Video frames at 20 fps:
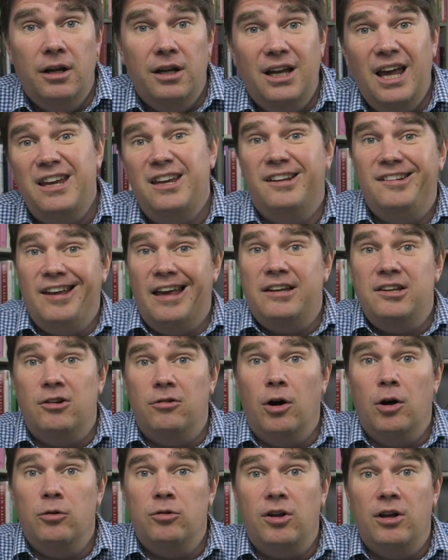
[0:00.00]
Get your
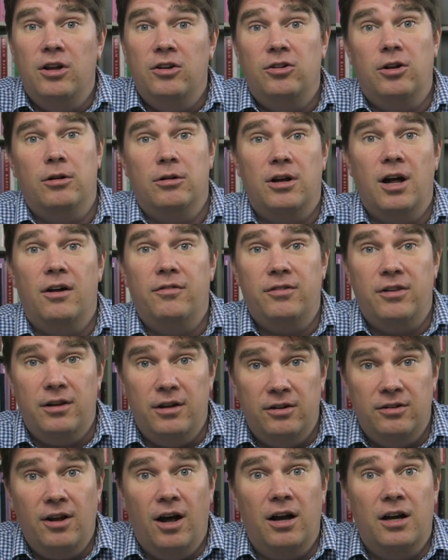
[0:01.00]
10-year-old to look after the
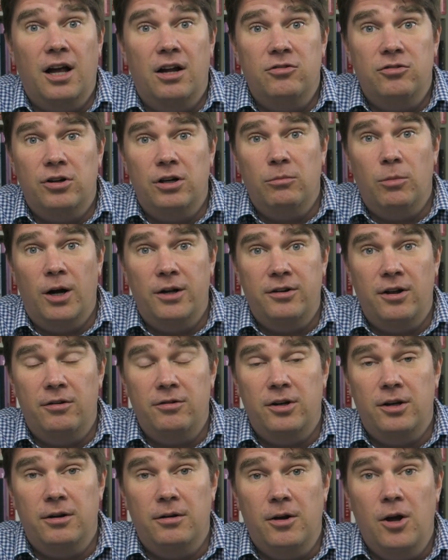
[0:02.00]
entire country. Why don't
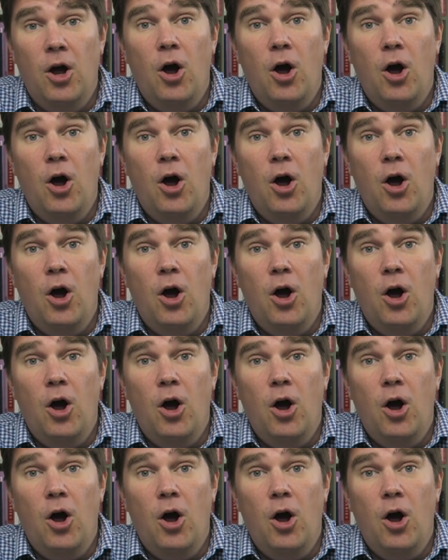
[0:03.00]
you?